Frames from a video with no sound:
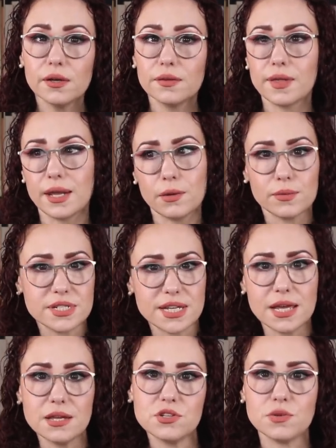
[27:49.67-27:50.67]
than it would
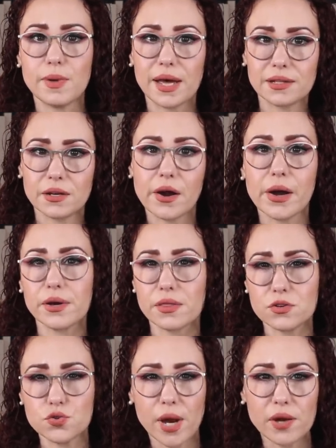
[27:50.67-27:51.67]
take to back the car out of
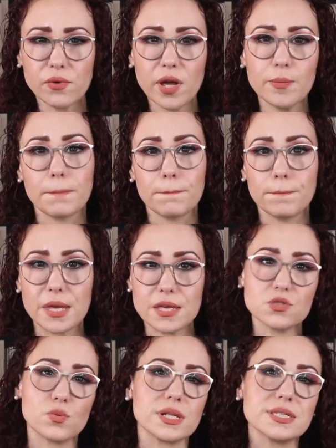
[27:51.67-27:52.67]
the driveway
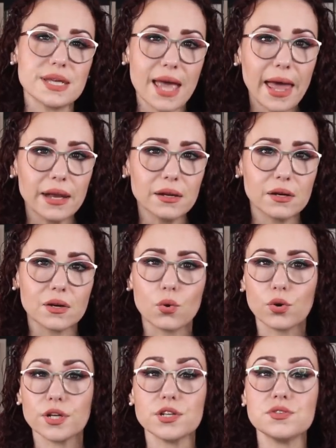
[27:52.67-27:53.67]
because once again,
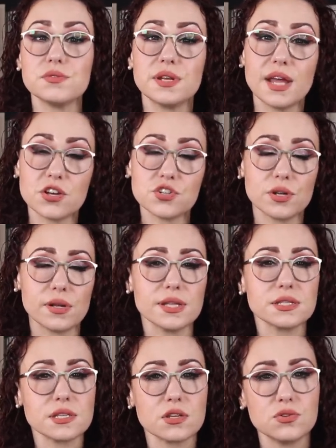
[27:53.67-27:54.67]
according to the National
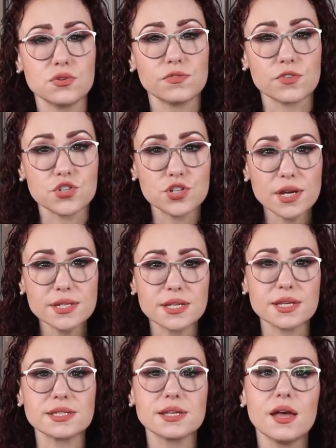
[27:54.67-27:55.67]
Institute for
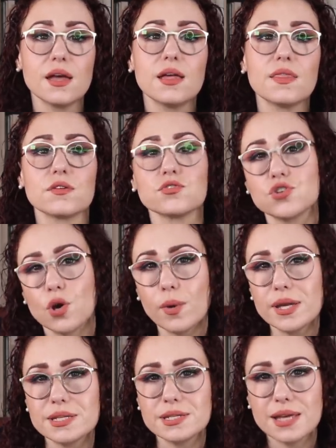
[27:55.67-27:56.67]
Justice, there's no way
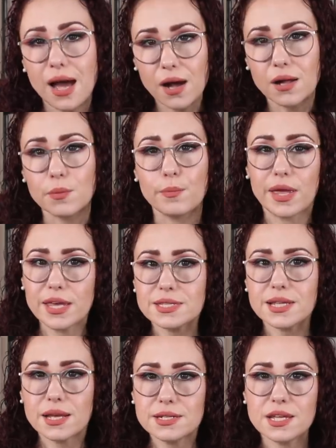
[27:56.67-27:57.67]
to tell based
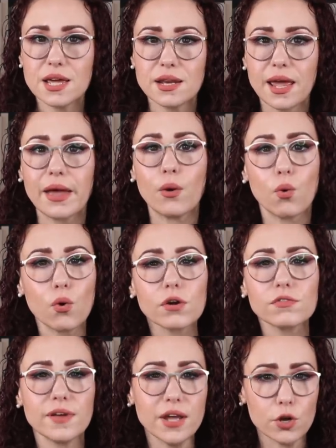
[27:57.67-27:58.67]
on DNA or
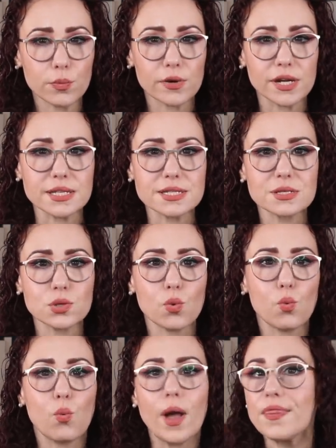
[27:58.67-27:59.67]
fingerprints
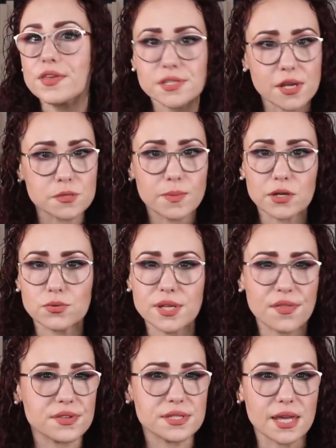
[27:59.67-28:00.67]
when the suspect was
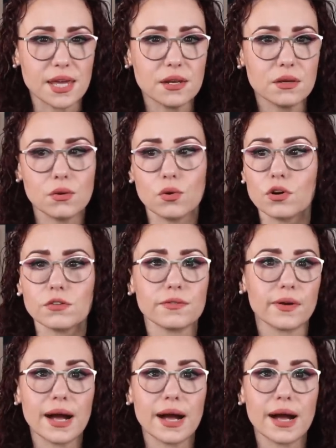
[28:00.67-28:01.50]
at the scene or for